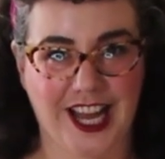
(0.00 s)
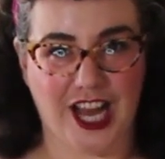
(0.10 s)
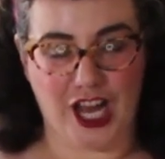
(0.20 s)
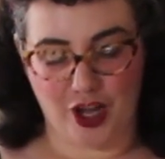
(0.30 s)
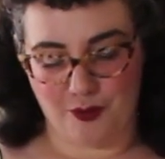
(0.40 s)

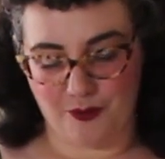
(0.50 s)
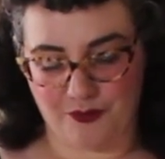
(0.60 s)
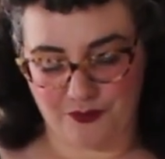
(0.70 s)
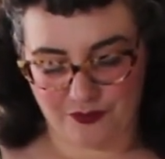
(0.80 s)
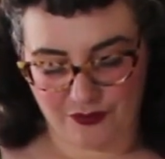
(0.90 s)

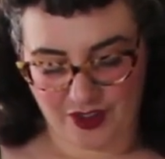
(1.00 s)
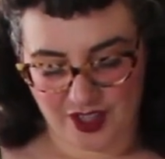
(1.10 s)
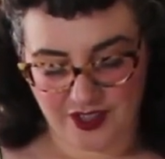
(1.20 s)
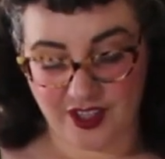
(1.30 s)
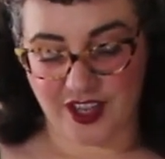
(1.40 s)

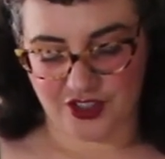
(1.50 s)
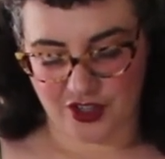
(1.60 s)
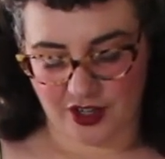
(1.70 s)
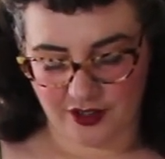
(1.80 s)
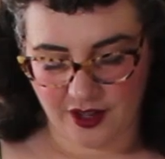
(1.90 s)
size
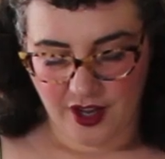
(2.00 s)
chart.